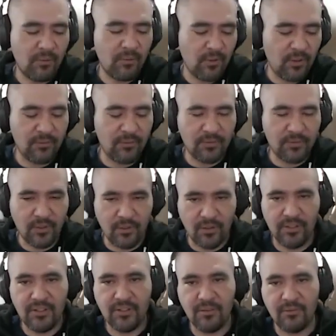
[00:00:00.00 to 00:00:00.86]
Of
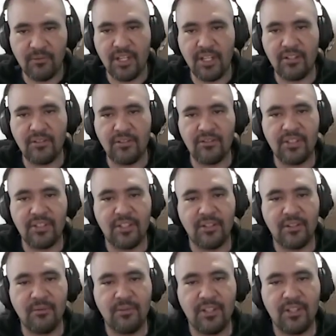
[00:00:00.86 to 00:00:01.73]
course, we are using
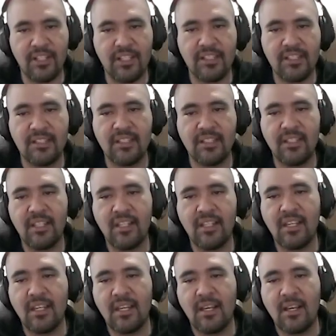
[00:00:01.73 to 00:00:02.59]
Kubernetes,
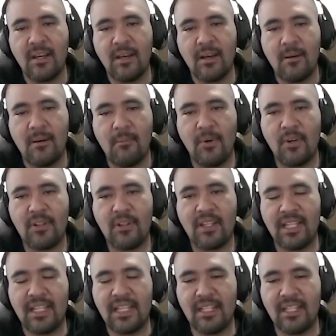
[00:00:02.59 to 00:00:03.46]
but
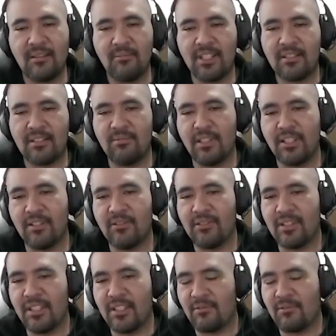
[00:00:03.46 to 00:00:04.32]
let me explain
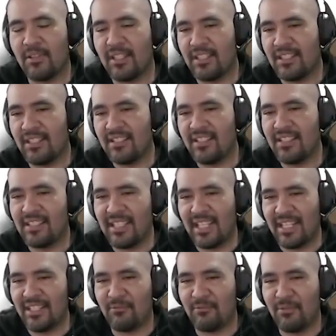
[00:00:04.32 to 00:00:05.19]
you this one. In this
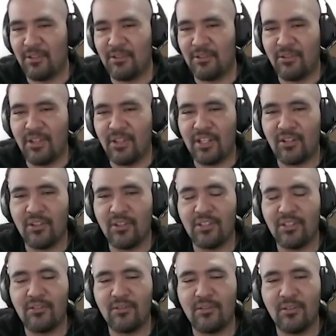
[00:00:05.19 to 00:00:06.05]
slide, you are
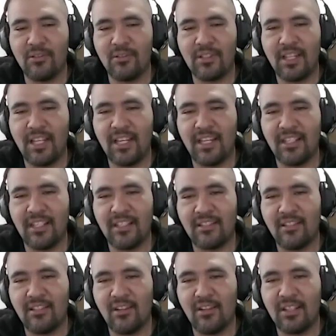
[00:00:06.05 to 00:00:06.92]
going to look like
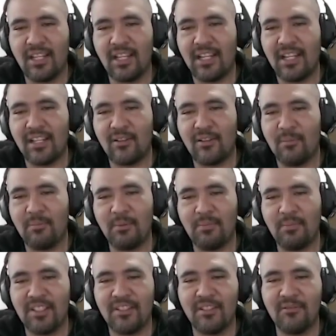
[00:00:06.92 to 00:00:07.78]
not a
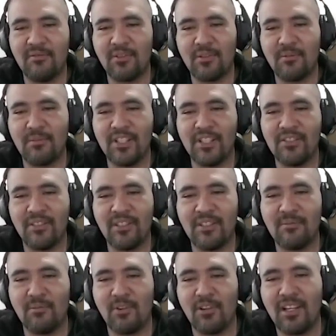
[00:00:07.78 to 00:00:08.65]
copy-paste information.
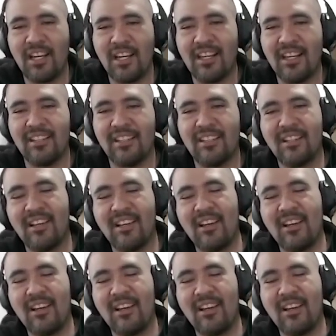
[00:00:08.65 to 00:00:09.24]
It's more like